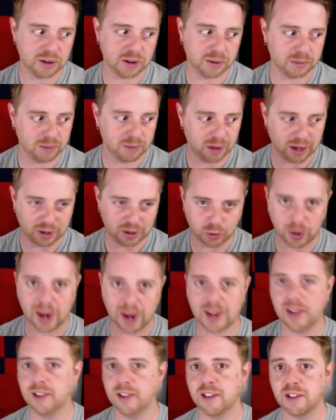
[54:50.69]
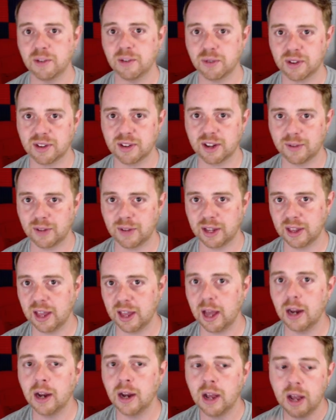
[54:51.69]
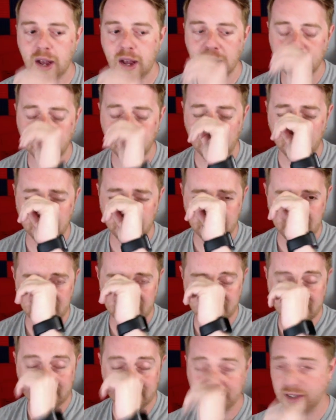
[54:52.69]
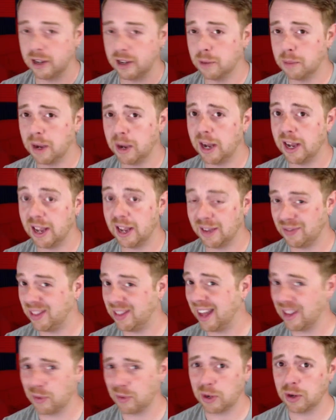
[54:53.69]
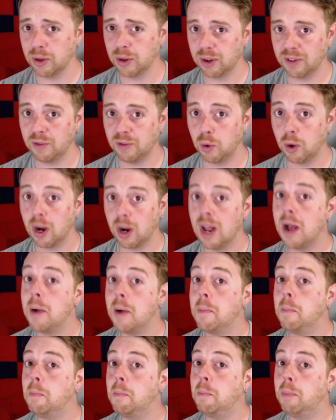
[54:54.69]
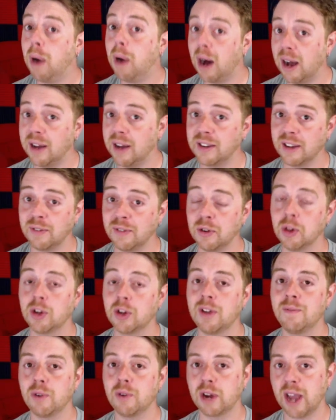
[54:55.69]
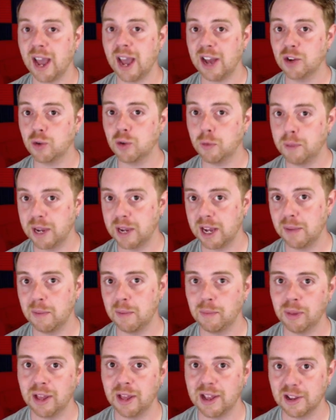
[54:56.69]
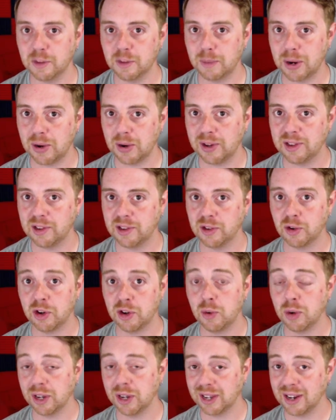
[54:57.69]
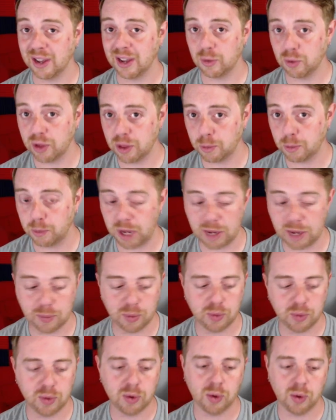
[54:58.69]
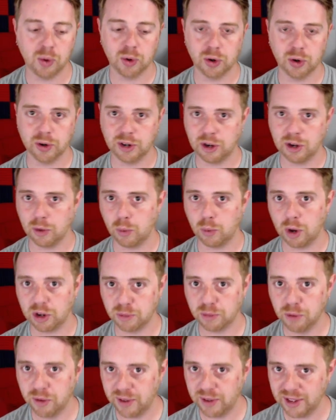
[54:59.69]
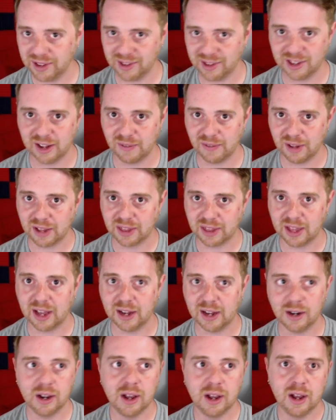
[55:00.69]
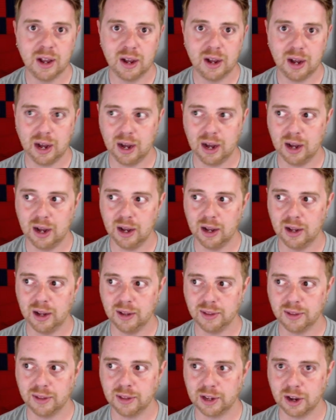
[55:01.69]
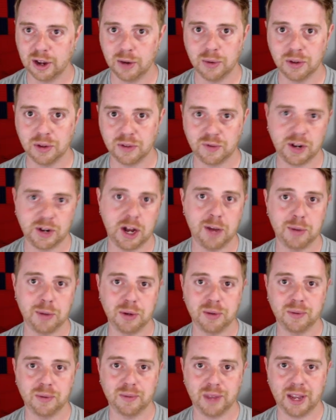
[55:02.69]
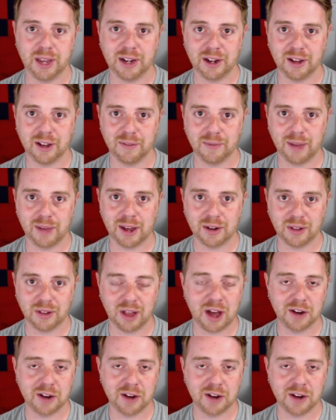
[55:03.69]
like tracking sensors and stuff like that. So I would not say it's a good buy if that's what you're looking for. But if you're looking for casual pick up and play experiences, or you want to connect with other people, or watch movies and stuff like that, the Go is phenomenal, and I've had a lot